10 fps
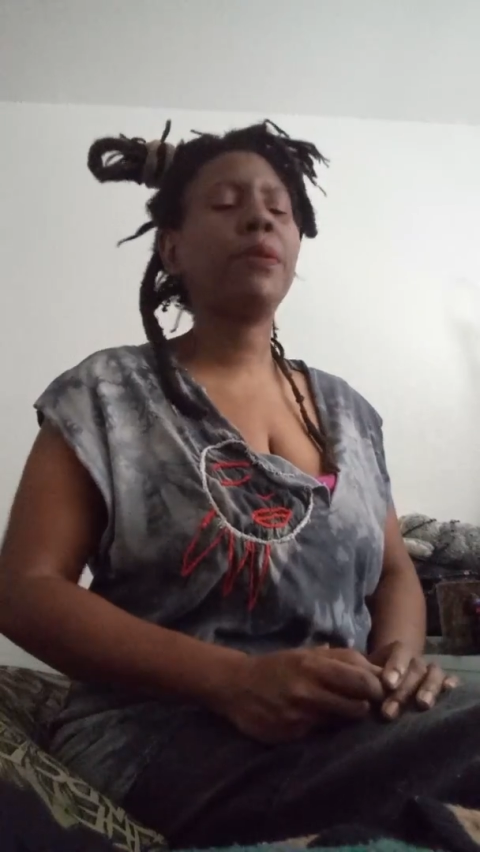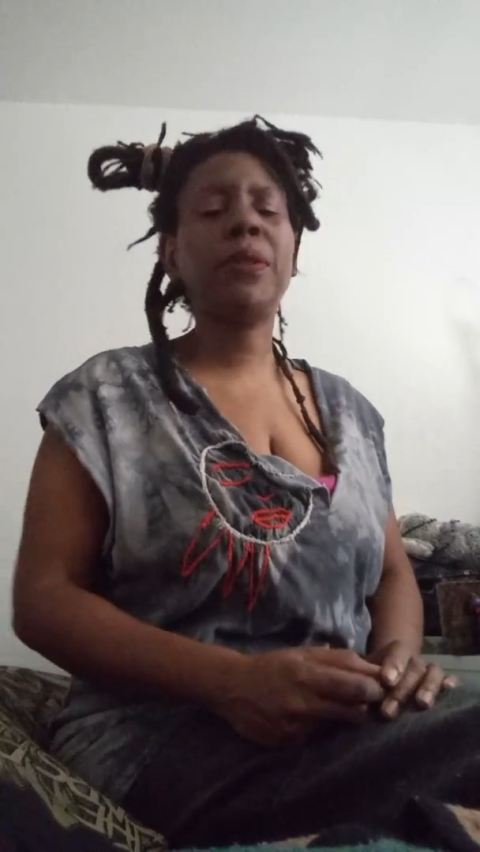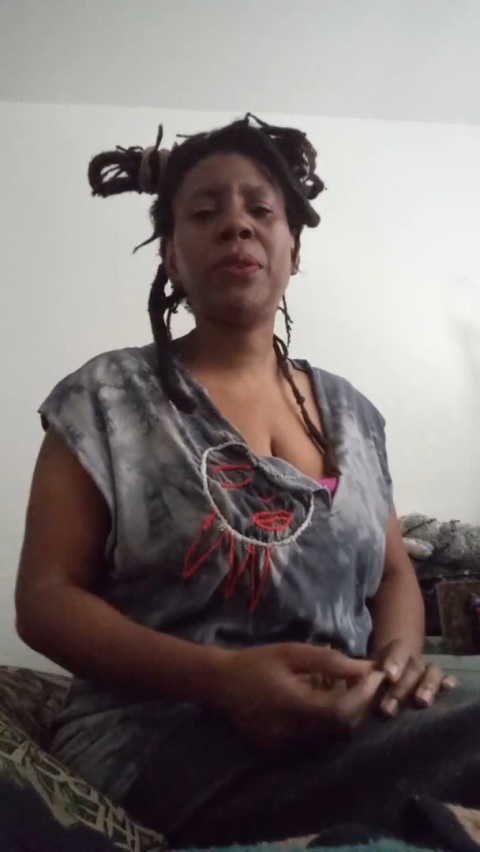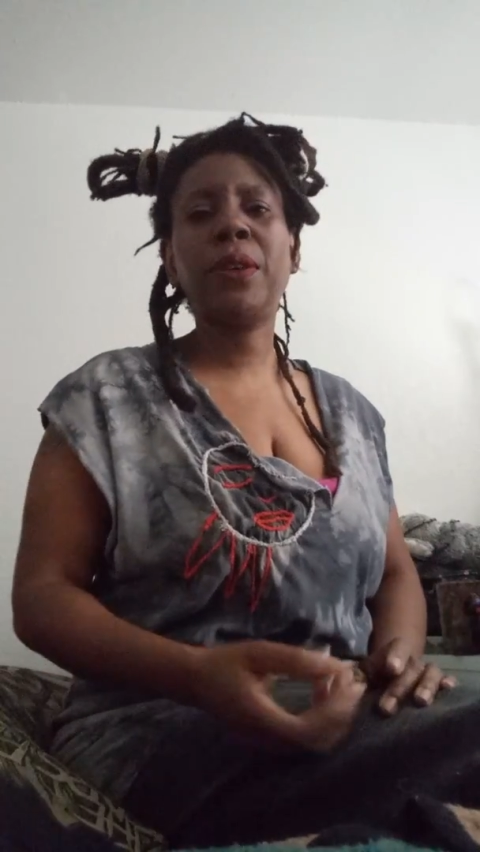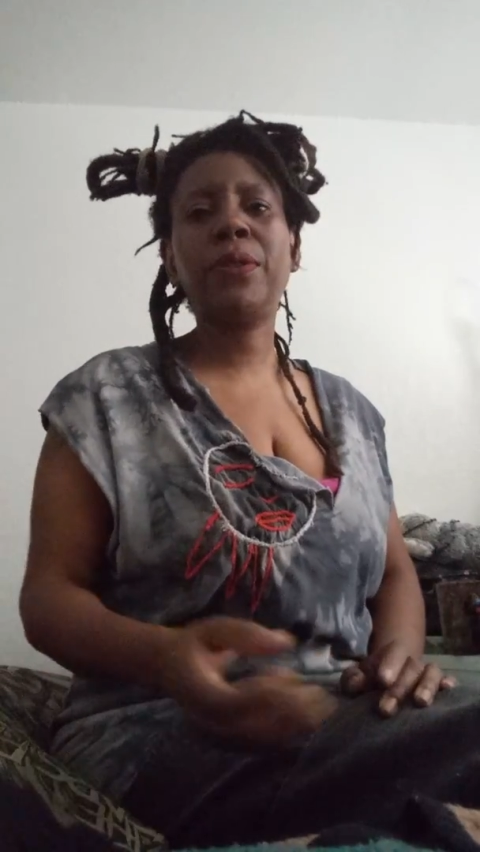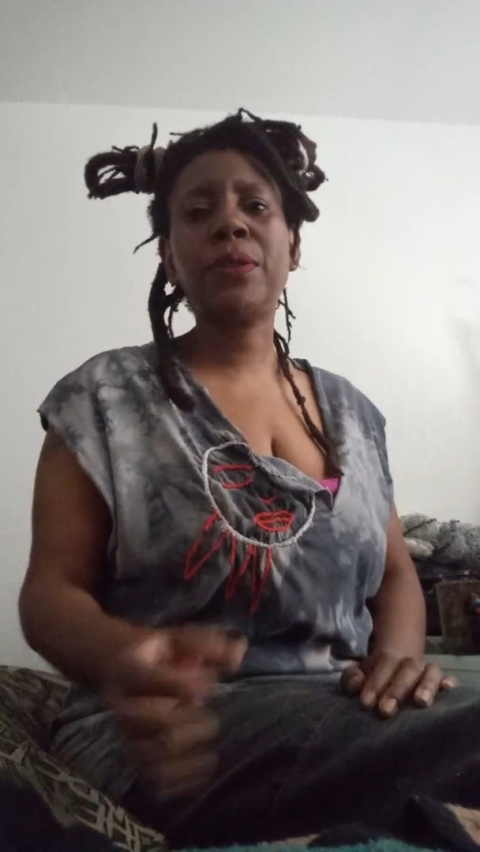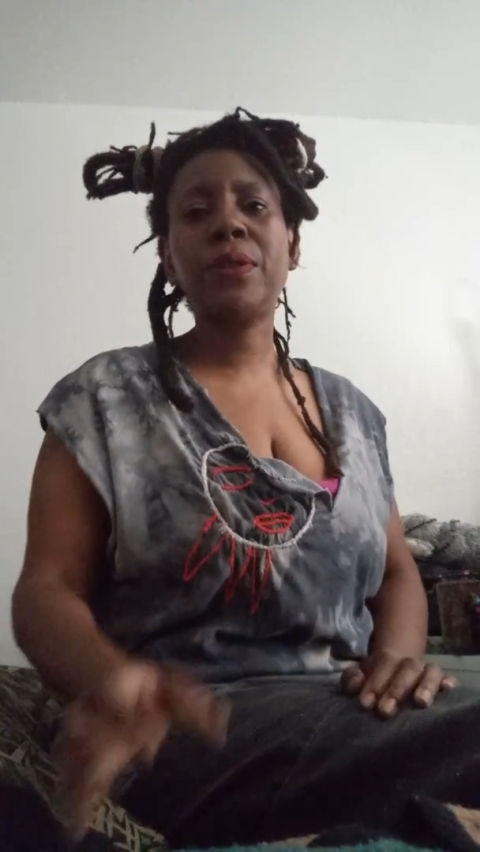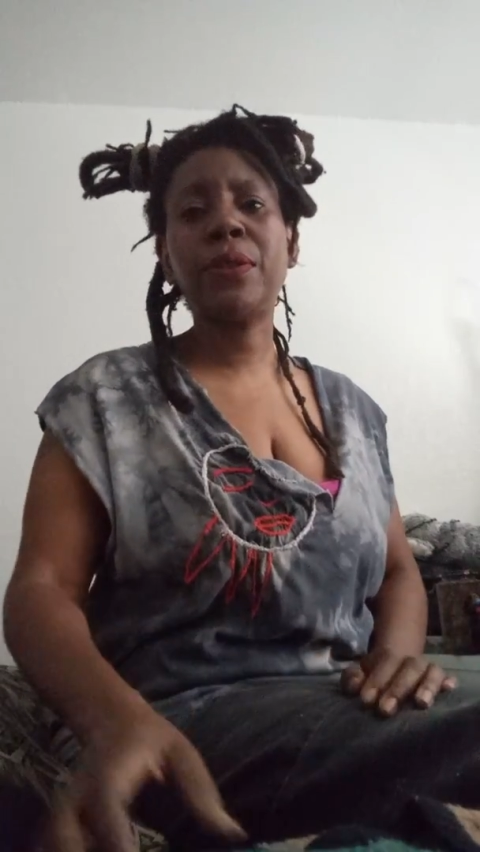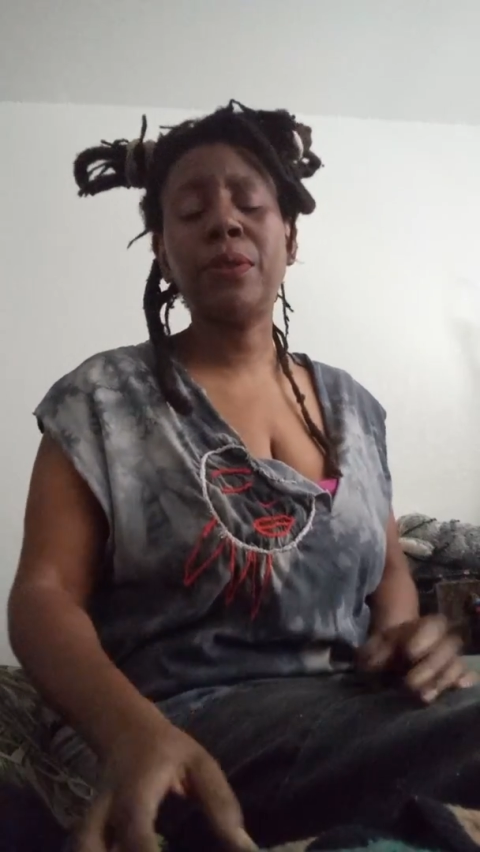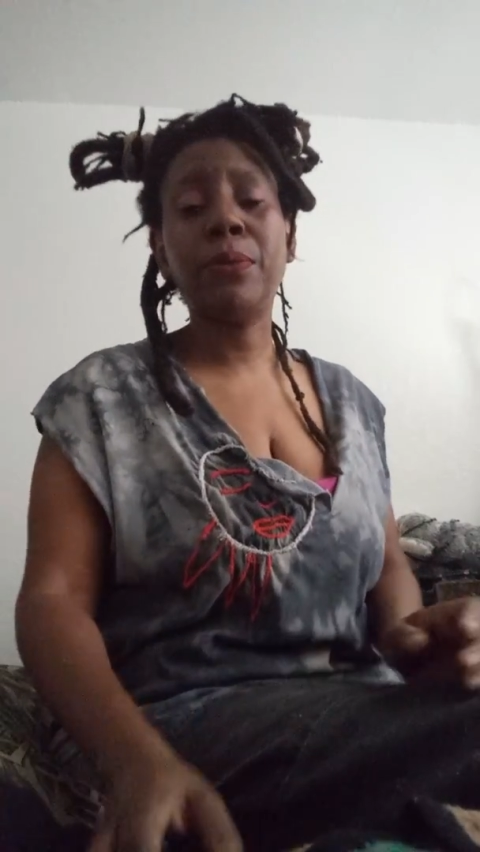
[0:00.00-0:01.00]
Maybe they'll give
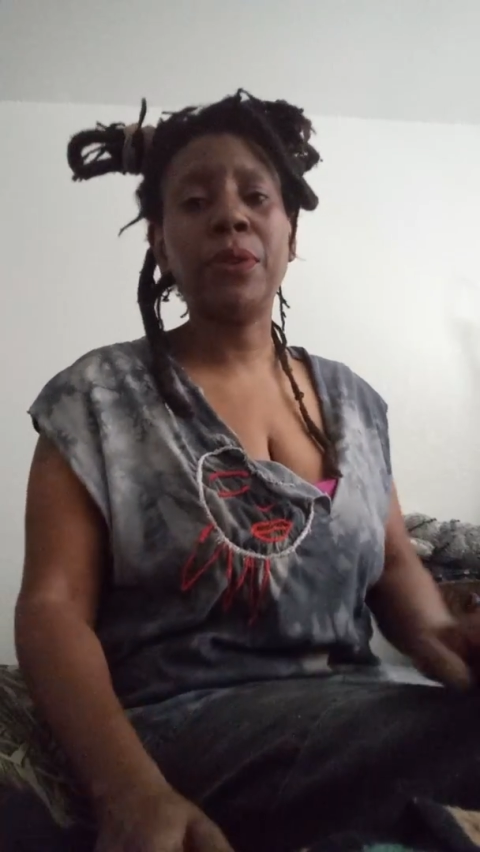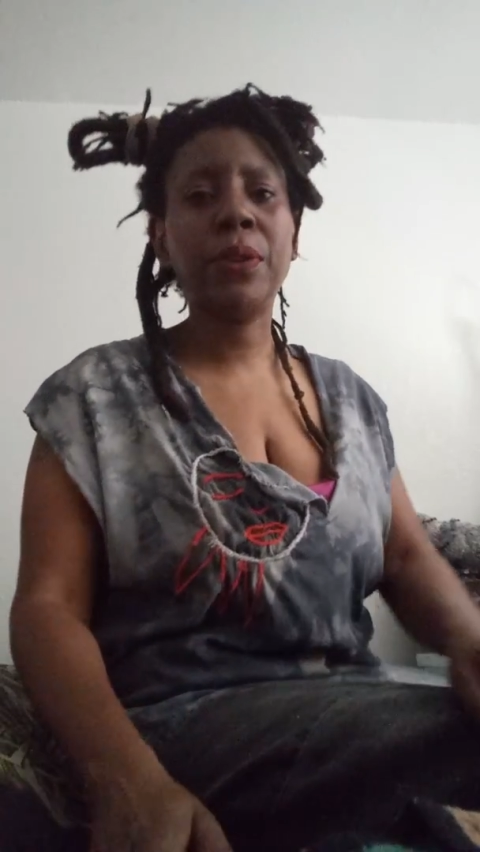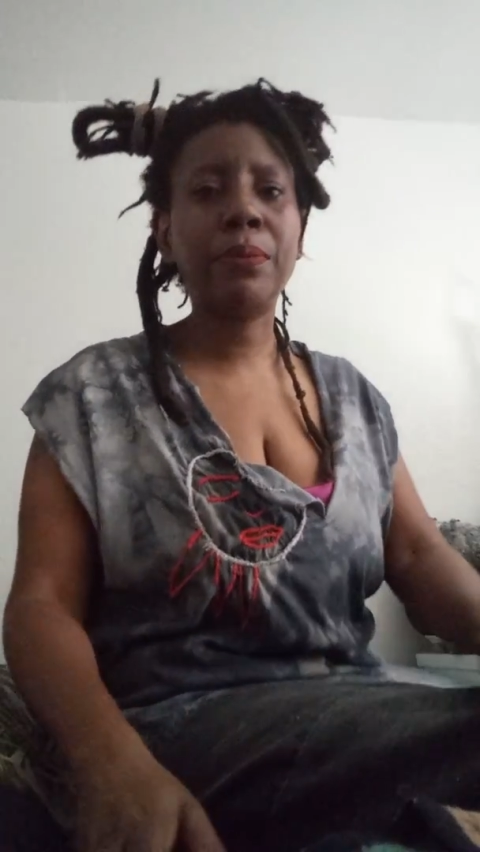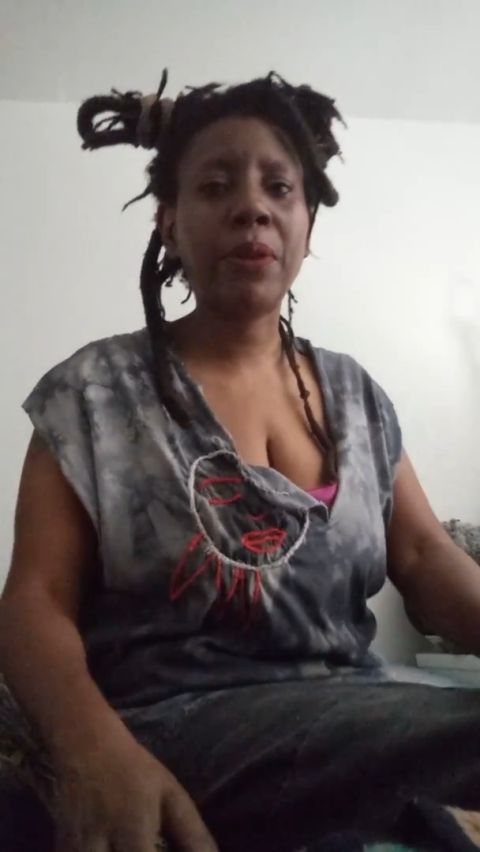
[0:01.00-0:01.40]
us a little more